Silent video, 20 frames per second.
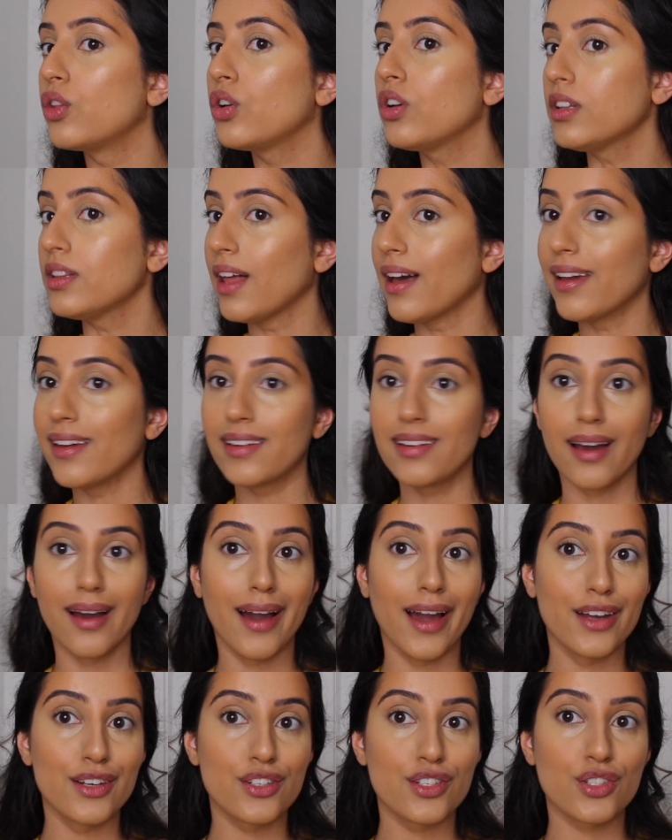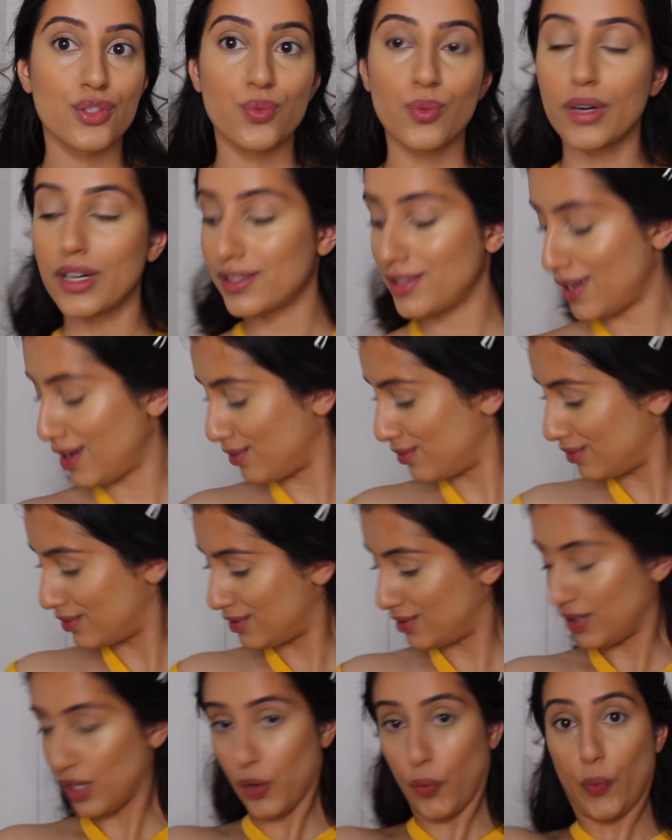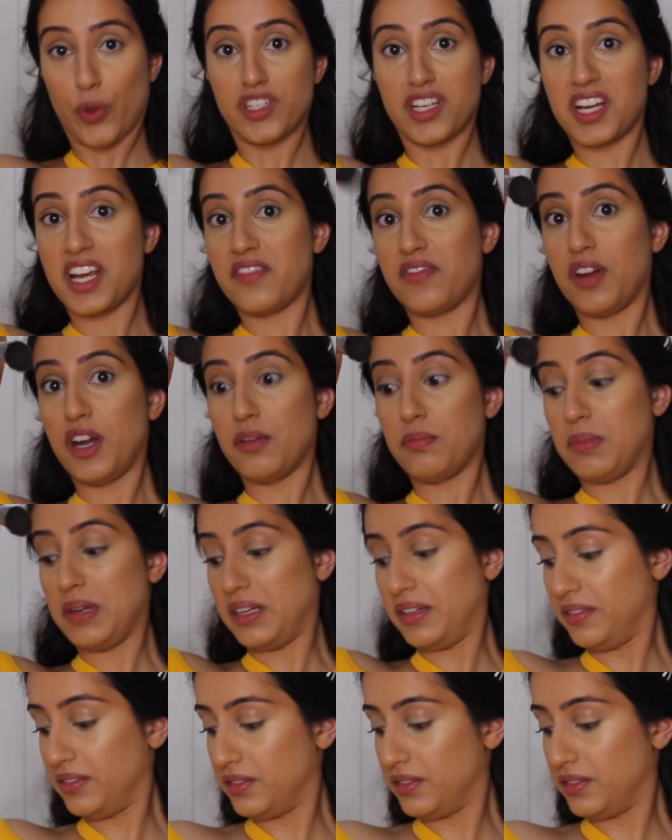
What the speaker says: look like I just worked out, which I have not been.